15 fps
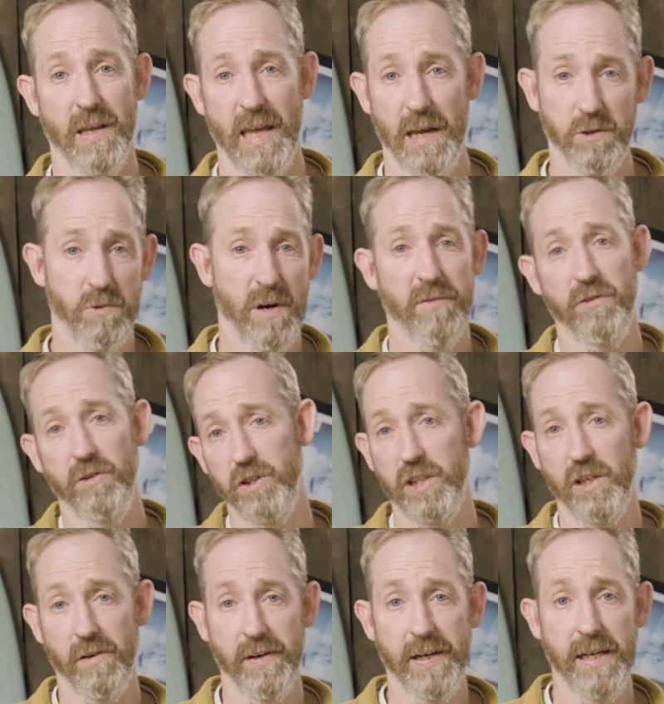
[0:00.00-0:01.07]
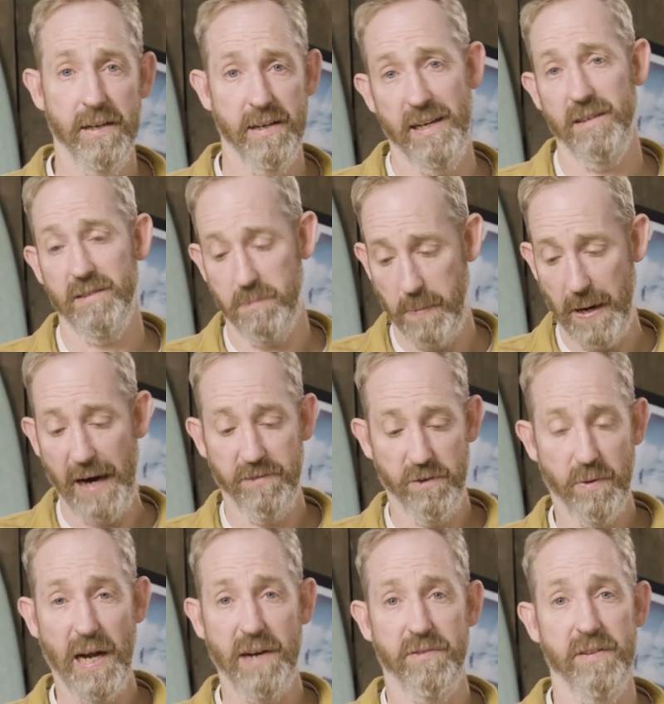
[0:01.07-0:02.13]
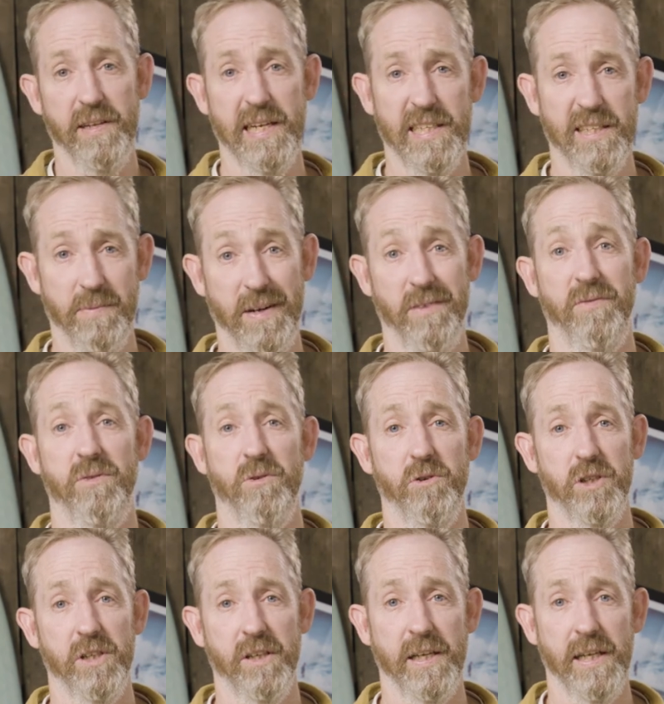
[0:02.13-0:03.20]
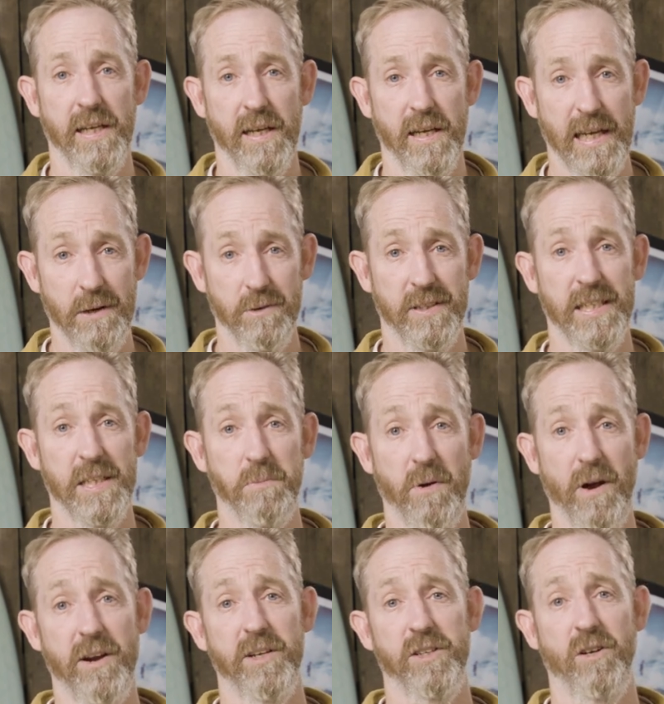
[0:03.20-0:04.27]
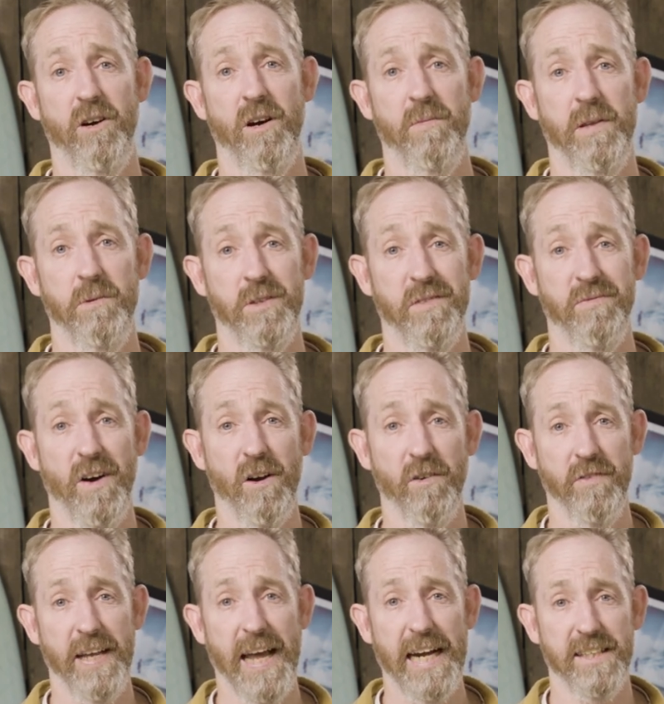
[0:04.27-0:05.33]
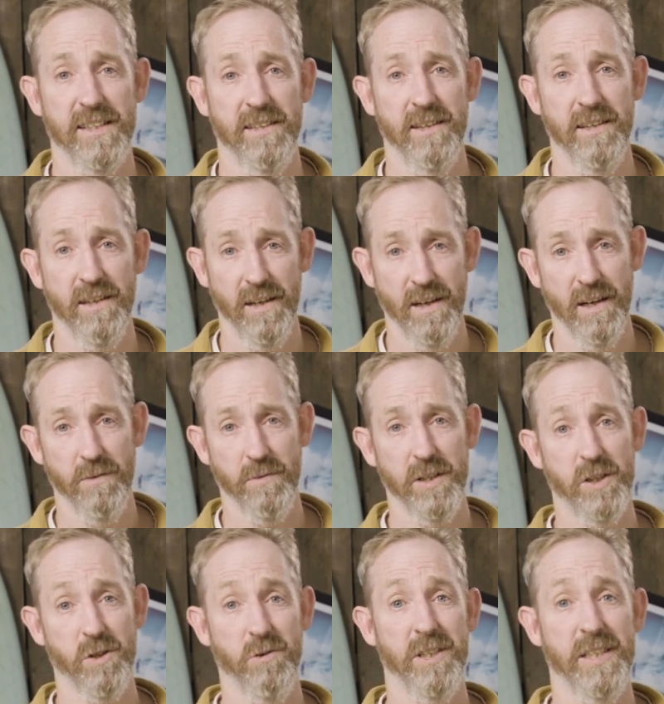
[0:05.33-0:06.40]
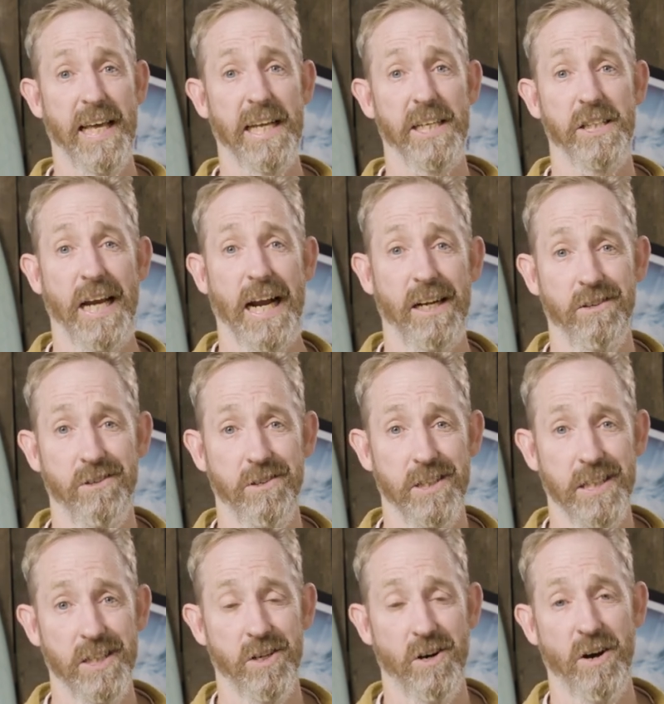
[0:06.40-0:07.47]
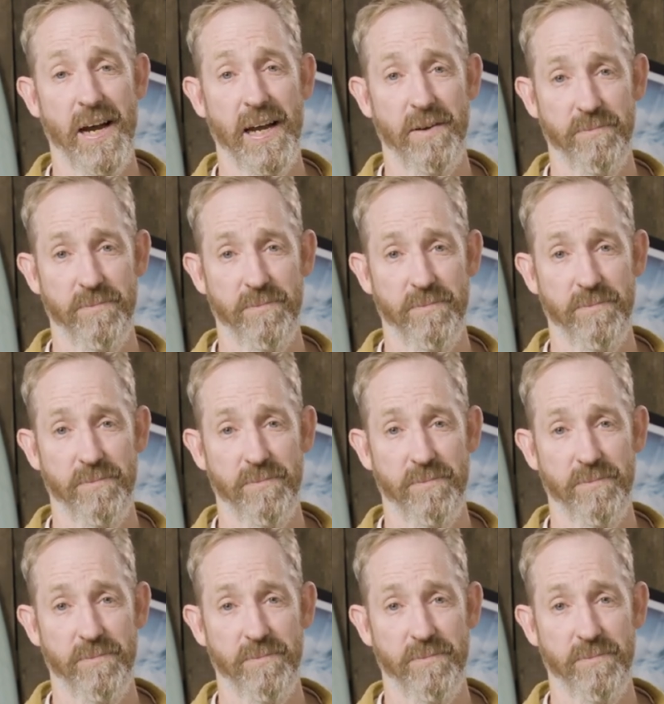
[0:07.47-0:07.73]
It was revolutionary, and it paved the way for this, but unfortunately, it was this prototype that was involved in the accident, which saw his dad Jack lose his eye.